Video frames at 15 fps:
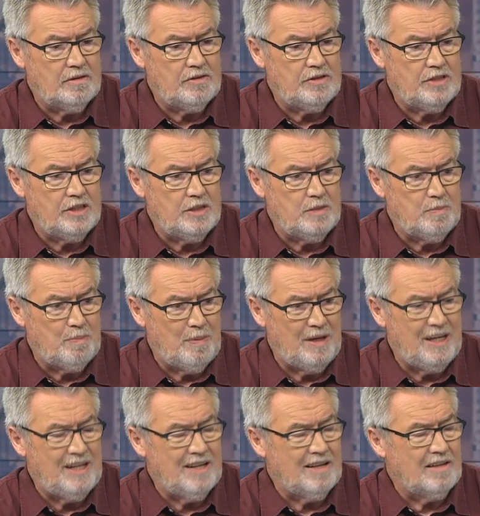She's
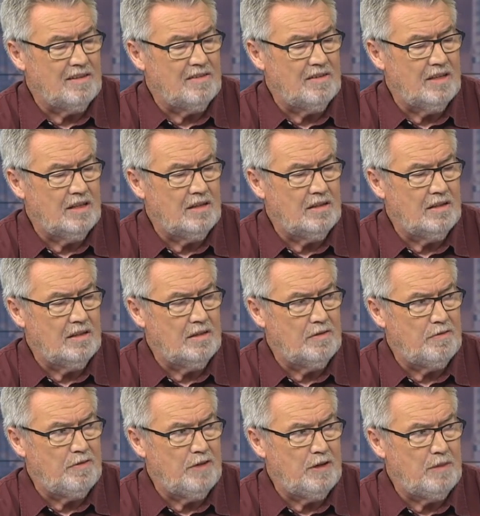better than the
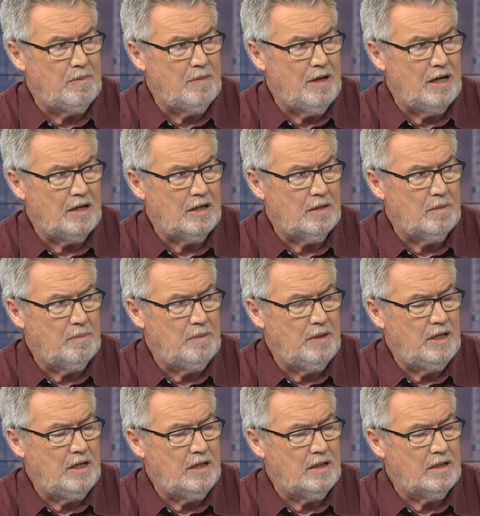female
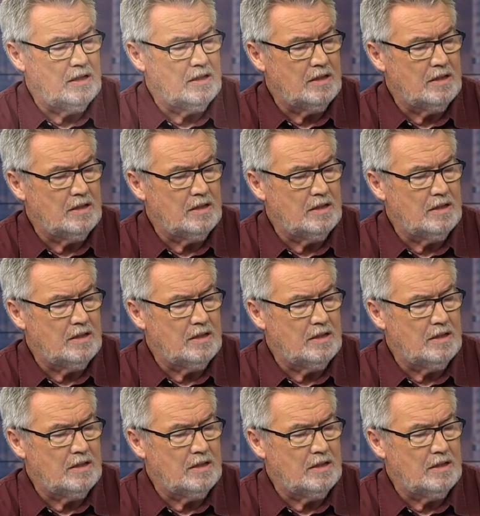competitors.